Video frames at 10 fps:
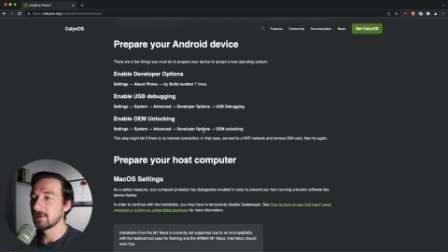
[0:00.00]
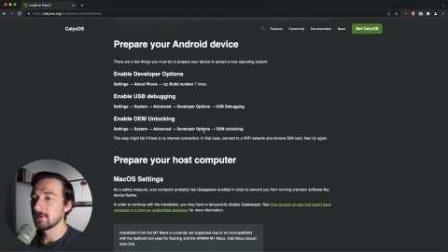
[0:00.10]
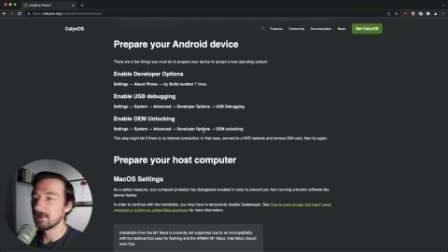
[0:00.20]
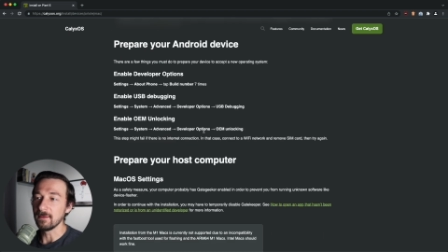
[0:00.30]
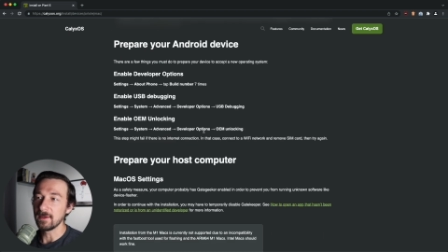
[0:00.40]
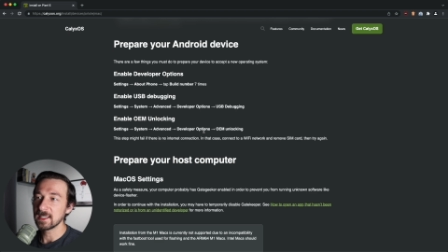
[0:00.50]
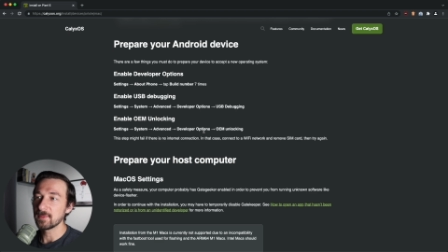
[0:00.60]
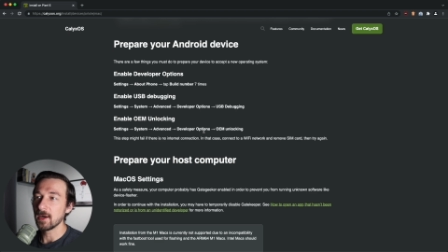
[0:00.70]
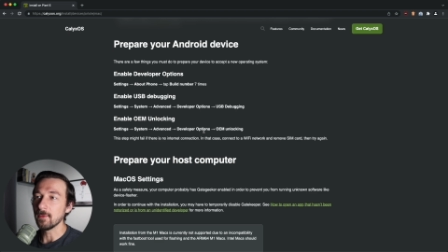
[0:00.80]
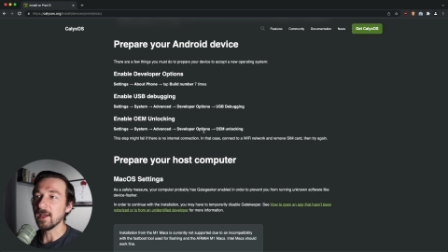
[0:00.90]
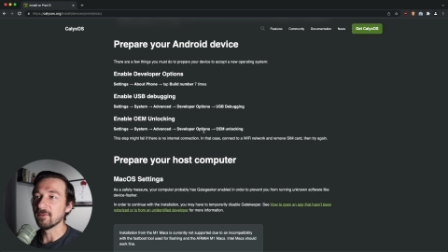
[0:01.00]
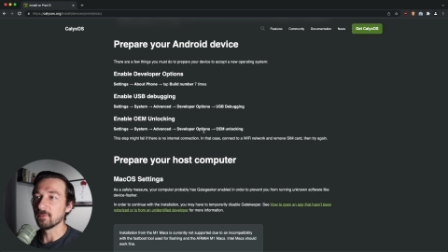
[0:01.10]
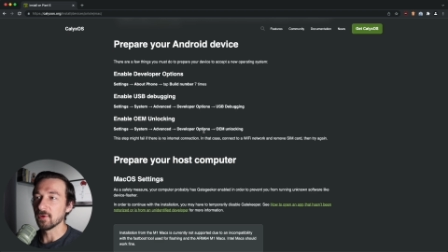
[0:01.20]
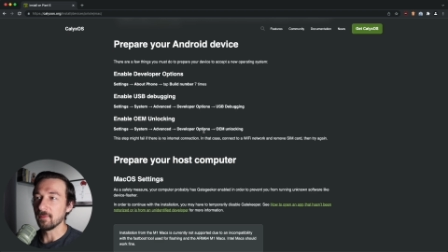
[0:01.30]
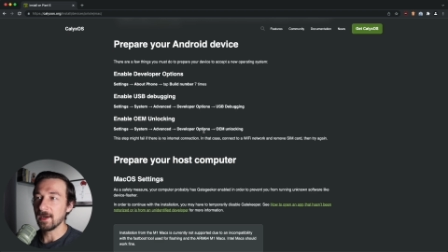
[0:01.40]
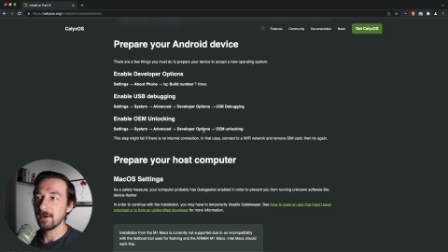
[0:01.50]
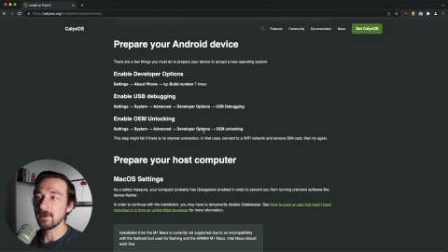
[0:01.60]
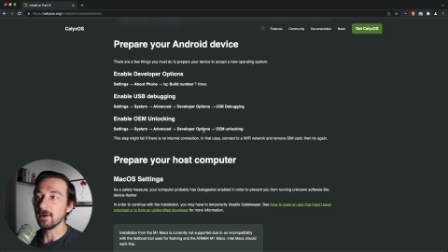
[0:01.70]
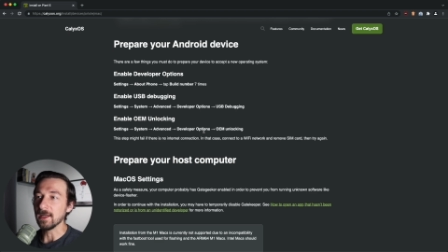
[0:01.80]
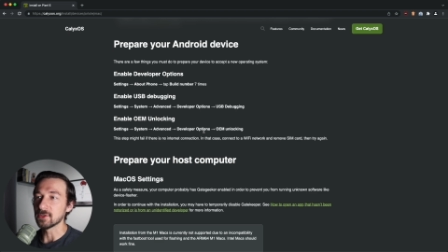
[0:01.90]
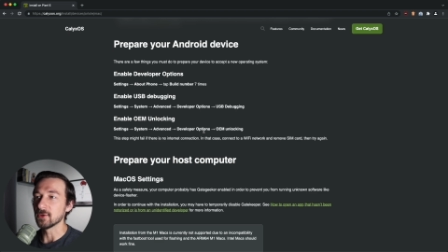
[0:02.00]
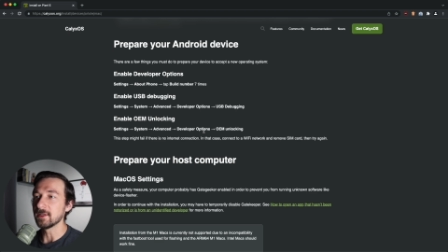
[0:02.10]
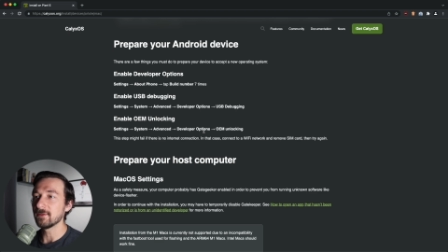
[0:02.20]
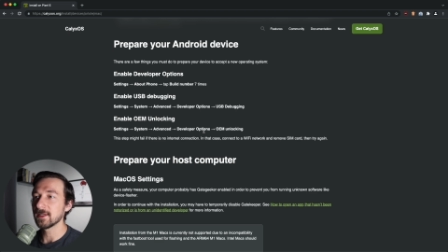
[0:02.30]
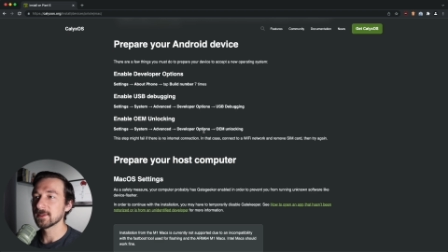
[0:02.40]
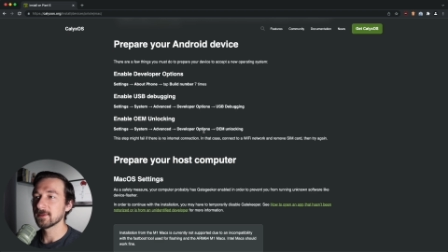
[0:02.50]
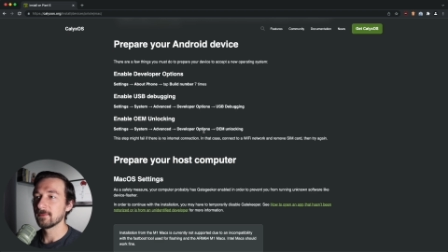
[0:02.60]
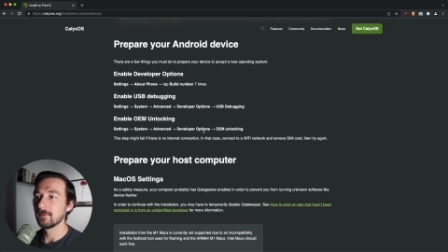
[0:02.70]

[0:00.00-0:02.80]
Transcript: And in the next part, we have prepare your Android device.